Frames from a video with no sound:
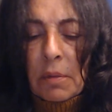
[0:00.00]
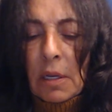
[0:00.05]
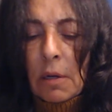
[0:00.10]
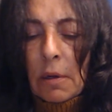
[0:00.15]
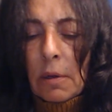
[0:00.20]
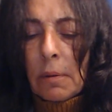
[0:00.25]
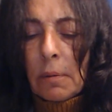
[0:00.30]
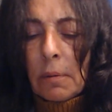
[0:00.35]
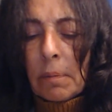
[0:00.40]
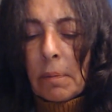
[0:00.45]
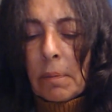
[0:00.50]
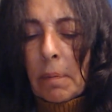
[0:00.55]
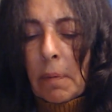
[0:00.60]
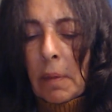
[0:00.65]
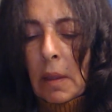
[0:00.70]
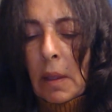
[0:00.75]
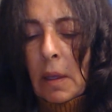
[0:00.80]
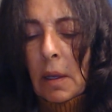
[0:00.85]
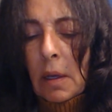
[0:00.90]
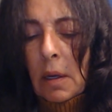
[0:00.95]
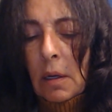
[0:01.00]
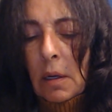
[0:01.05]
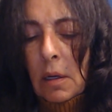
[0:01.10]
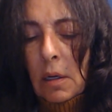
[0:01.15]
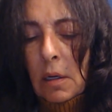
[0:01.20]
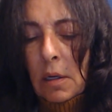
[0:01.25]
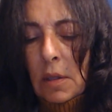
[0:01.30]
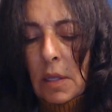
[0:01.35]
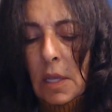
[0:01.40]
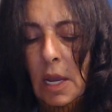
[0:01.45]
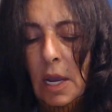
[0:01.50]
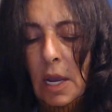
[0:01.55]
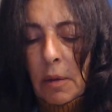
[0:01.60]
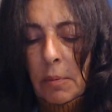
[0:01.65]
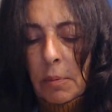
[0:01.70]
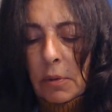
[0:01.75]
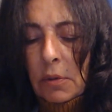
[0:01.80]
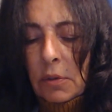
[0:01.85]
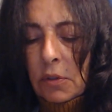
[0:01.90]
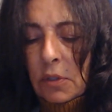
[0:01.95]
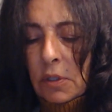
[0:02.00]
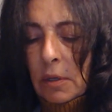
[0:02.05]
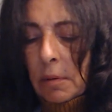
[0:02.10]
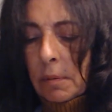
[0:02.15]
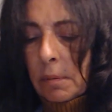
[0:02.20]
here on the apples,